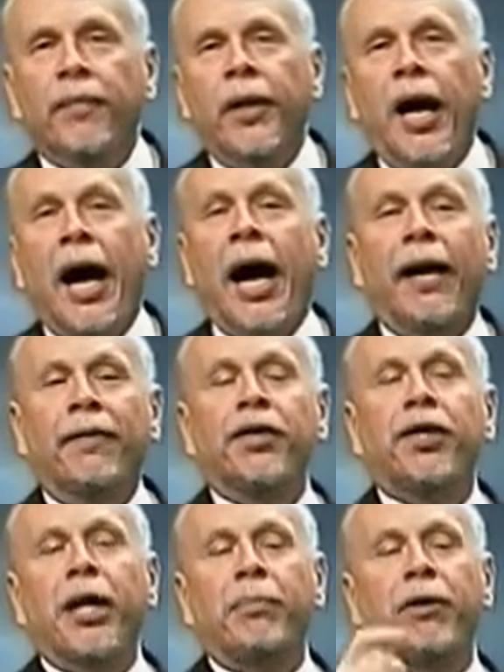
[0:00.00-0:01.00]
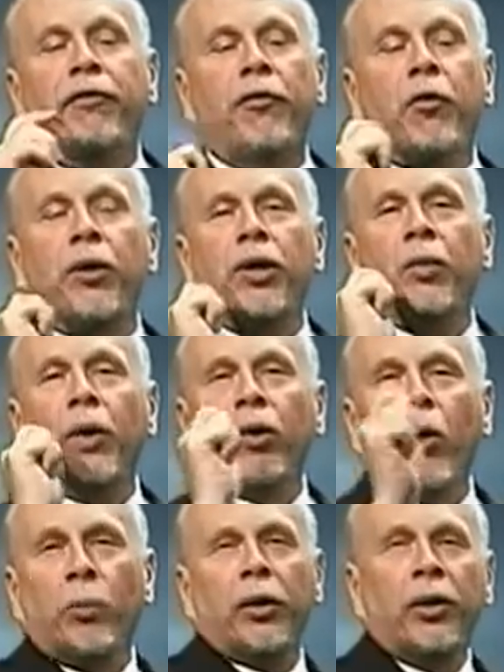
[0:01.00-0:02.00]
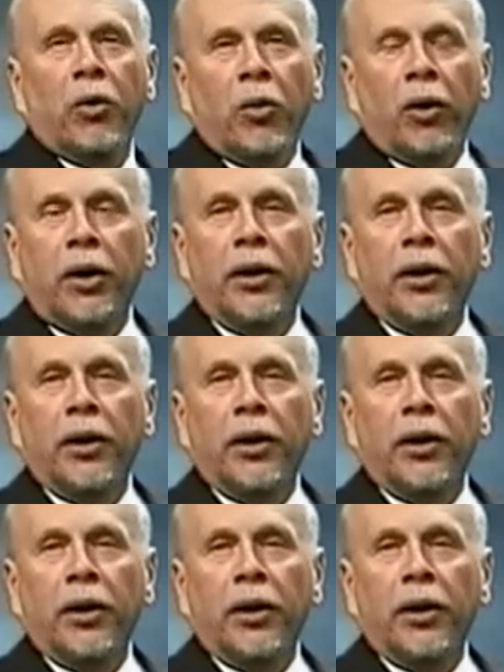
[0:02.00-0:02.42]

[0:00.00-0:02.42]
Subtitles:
I have set before you an open door.